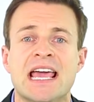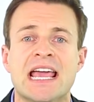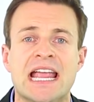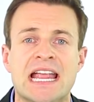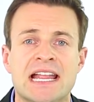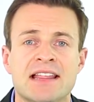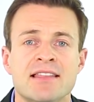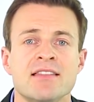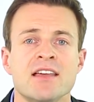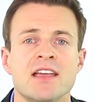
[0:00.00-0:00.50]

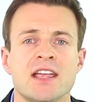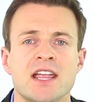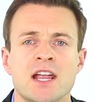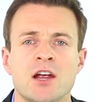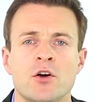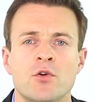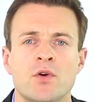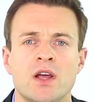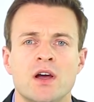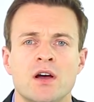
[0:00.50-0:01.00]
in the
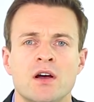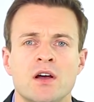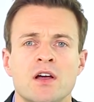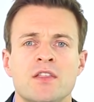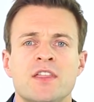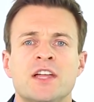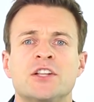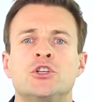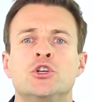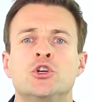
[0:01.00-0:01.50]
area
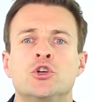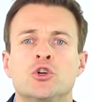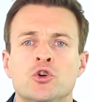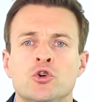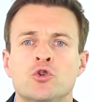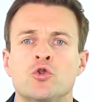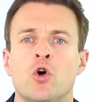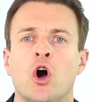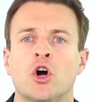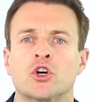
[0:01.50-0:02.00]
that
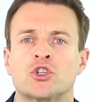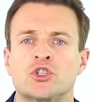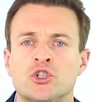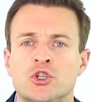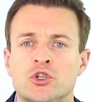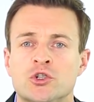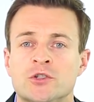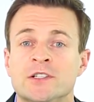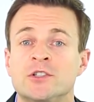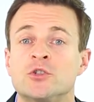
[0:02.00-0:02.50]
you are
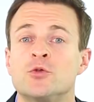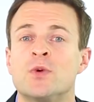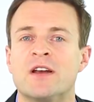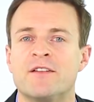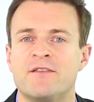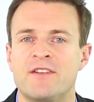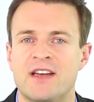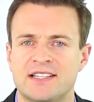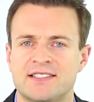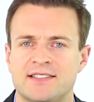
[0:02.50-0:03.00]
choosing to
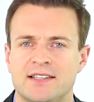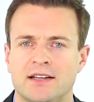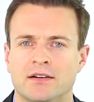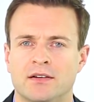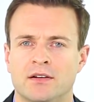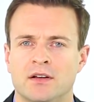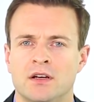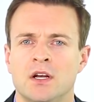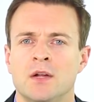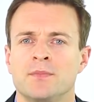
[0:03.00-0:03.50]
invest in.
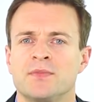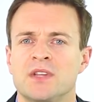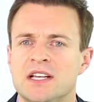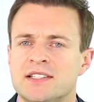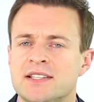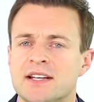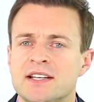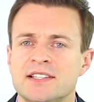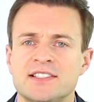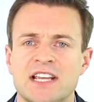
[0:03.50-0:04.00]

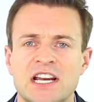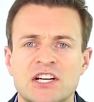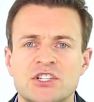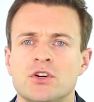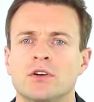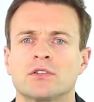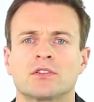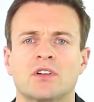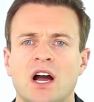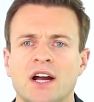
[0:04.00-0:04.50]
Is it a
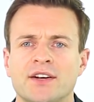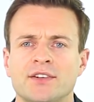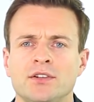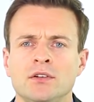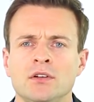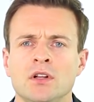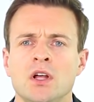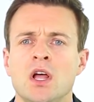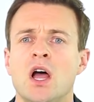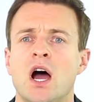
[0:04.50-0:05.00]
sectional
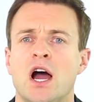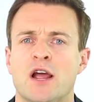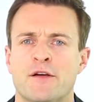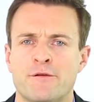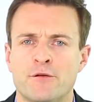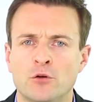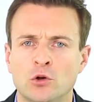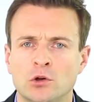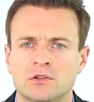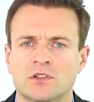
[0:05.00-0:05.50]
title, a
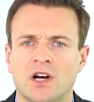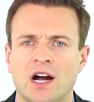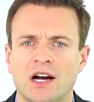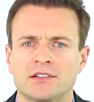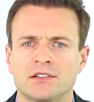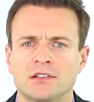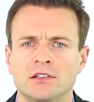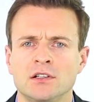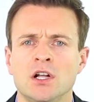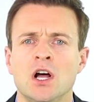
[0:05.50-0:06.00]
full
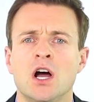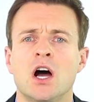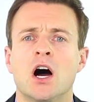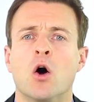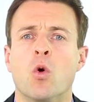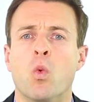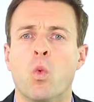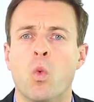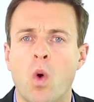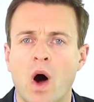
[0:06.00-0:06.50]
title,
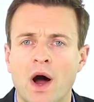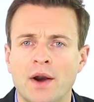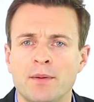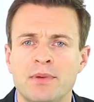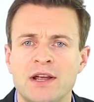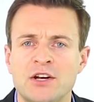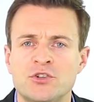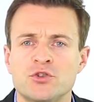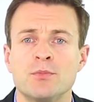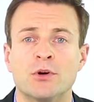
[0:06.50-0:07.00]
a
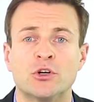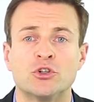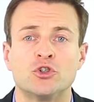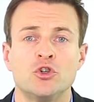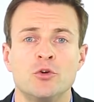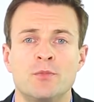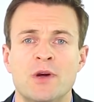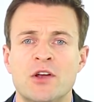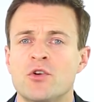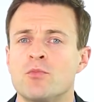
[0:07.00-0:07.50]
1-bedroom, a
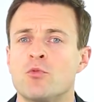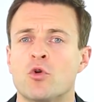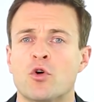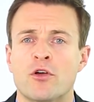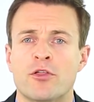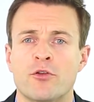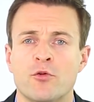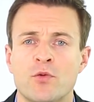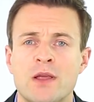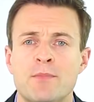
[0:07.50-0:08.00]
2-bedroom, or
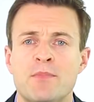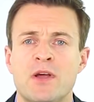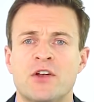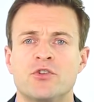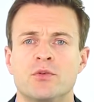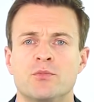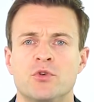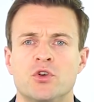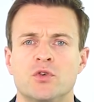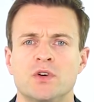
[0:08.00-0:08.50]
a
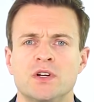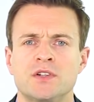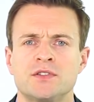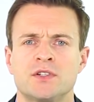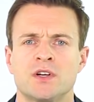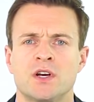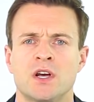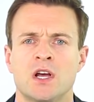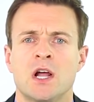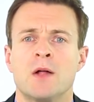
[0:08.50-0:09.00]
3-bedroom
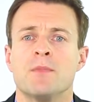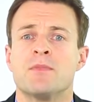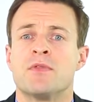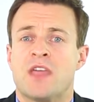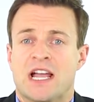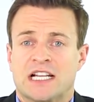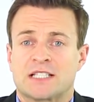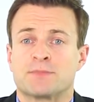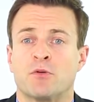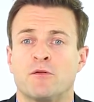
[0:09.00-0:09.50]
unit
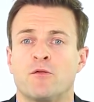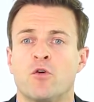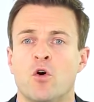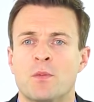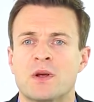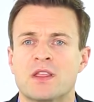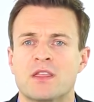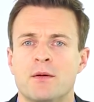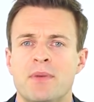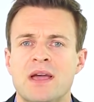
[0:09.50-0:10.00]
that's
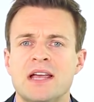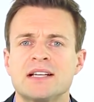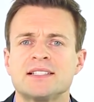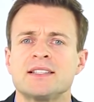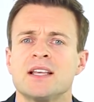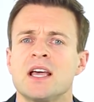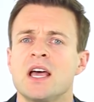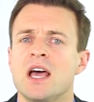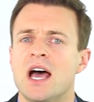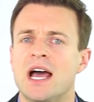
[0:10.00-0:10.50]
performing the
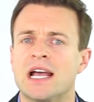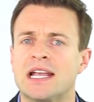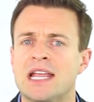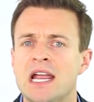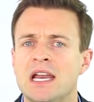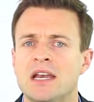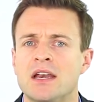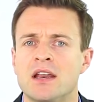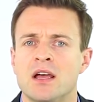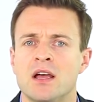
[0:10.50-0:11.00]
best?
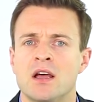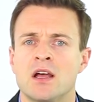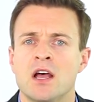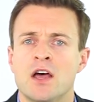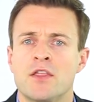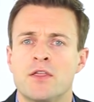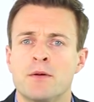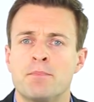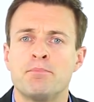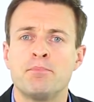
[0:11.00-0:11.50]

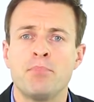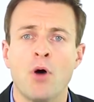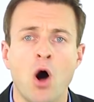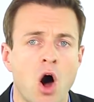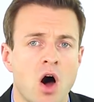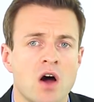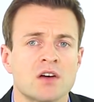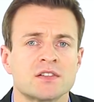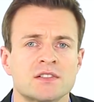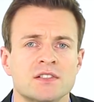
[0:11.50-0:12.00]
Again, the
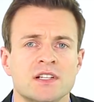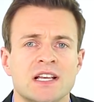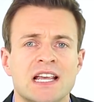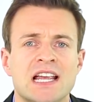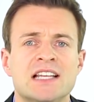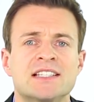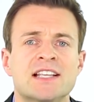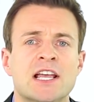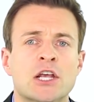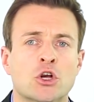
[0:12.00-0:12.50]
past
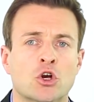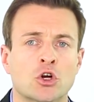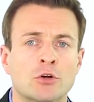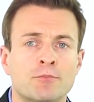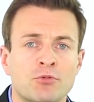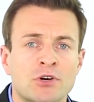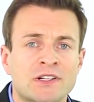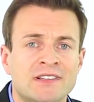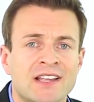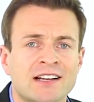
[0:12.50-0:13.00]
is a
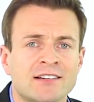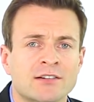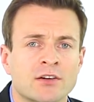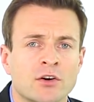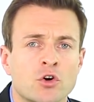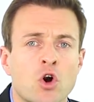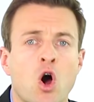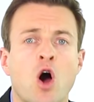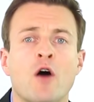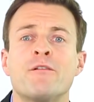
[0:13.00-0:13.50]
good
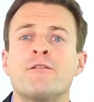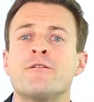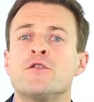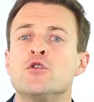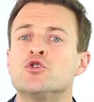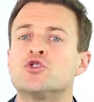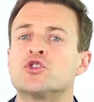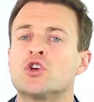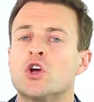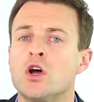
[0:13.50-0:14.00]
predictor of
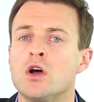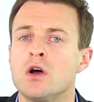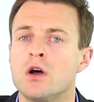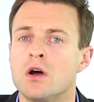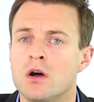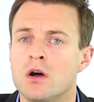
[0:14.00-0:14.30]
future